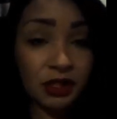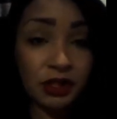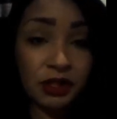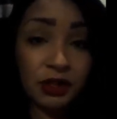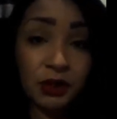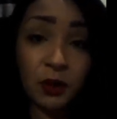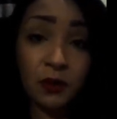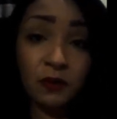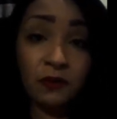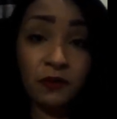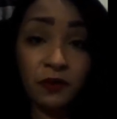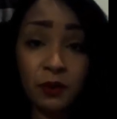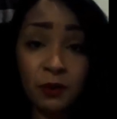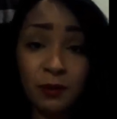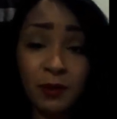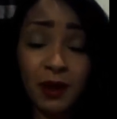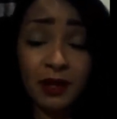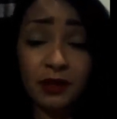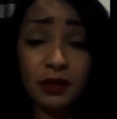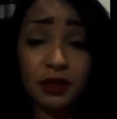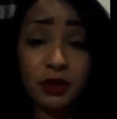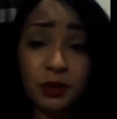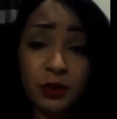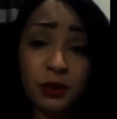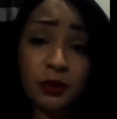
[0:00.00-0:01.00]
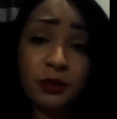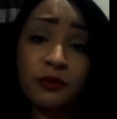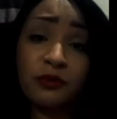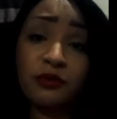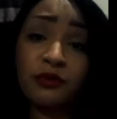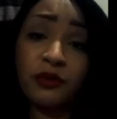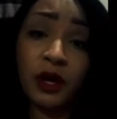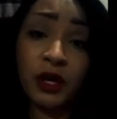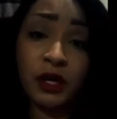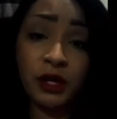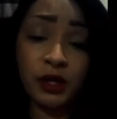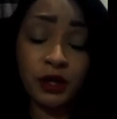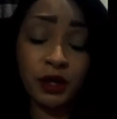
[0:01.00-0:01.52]
So if you're my true
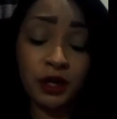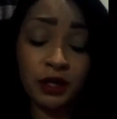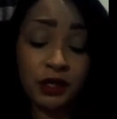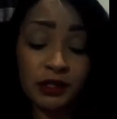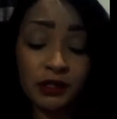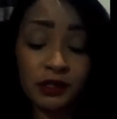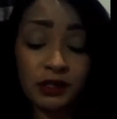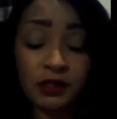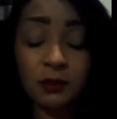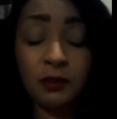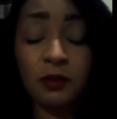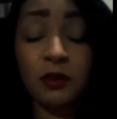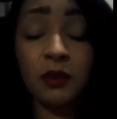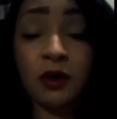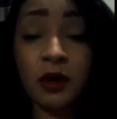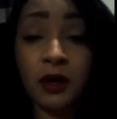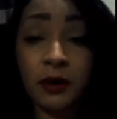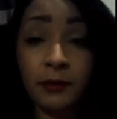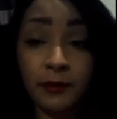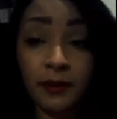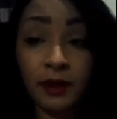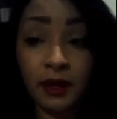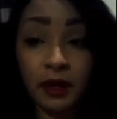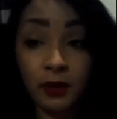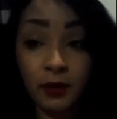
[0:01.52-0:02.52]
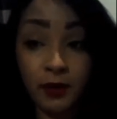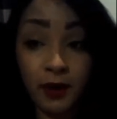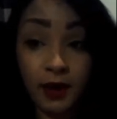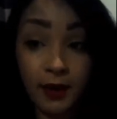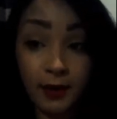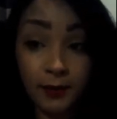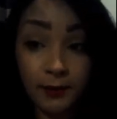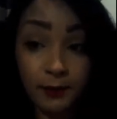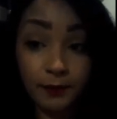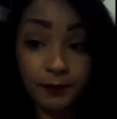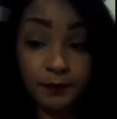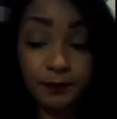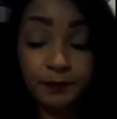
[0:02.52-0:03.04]
friend, you're going to support me, okay?